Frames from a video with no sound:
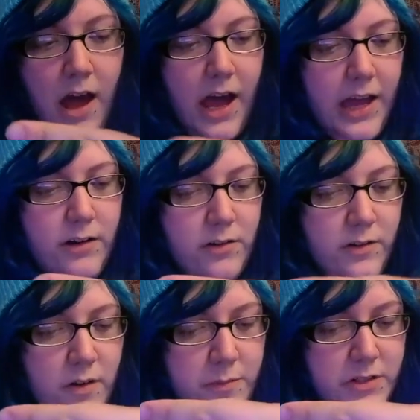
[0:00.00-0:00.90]
I don't know
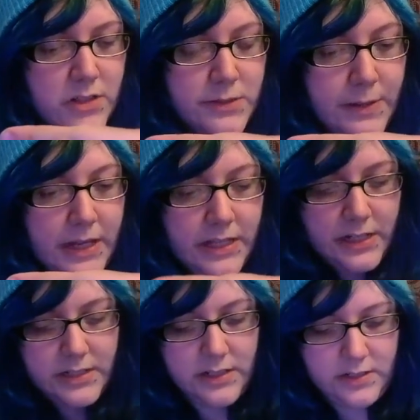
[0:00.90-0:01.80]
how much this palette
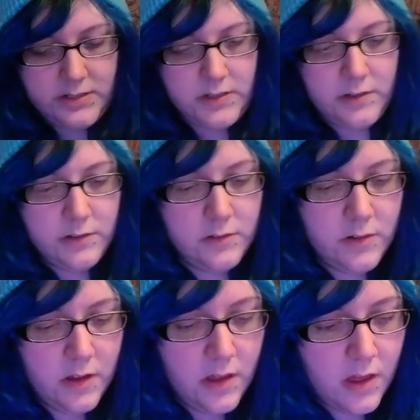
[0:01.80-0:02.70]
is on its own.
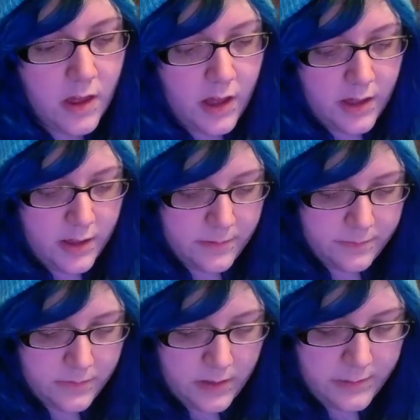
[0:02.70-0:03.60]
I
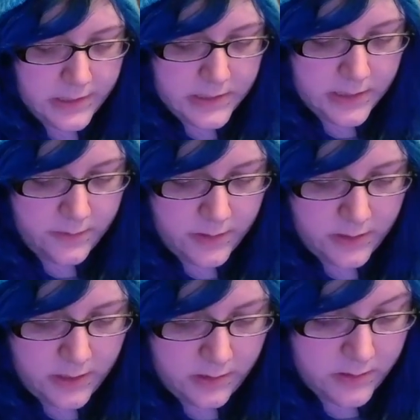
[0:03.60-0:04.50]
mean, it's definitely,
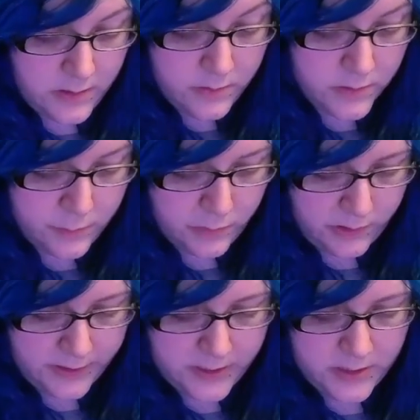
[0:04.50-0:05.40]
it's
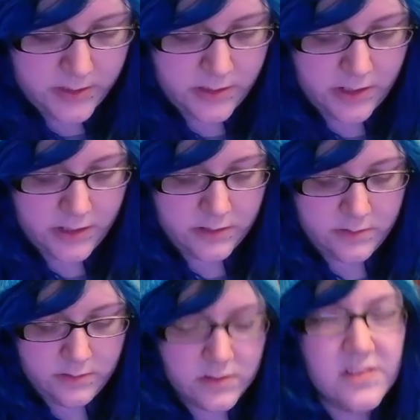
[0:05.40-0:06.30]
usable, it's just not
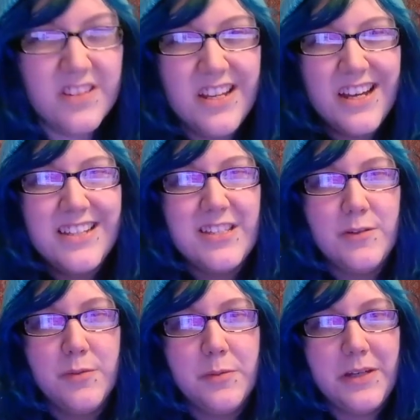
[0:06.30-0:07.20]

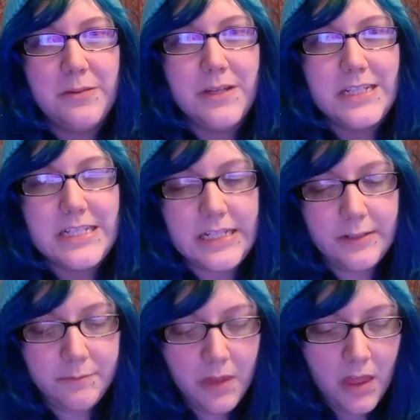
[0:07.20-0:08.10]
super pigmented.
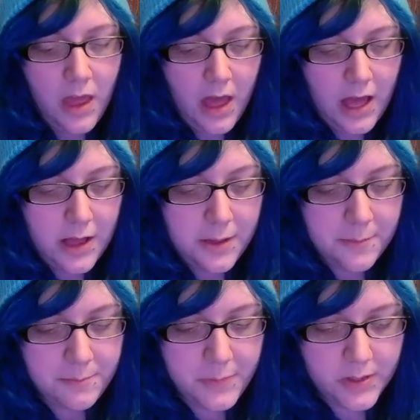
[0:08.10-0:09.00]

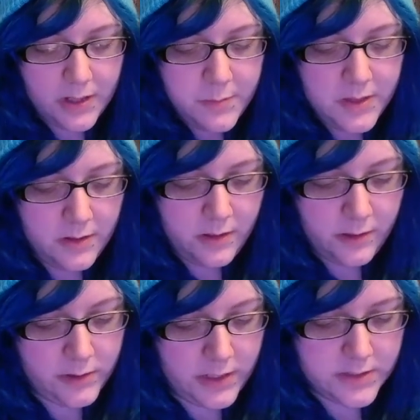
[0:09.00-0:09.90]
But I mean, they
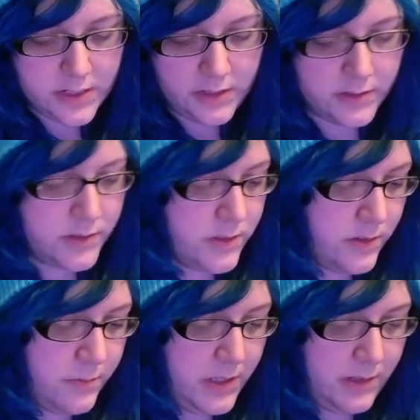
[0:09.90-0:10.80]
are nice colors, so
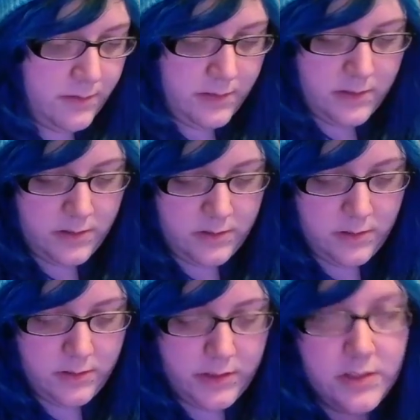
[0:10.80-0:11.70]
I mean, the
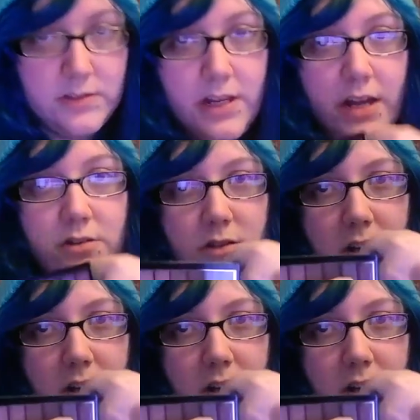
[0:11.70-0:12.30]
look is natural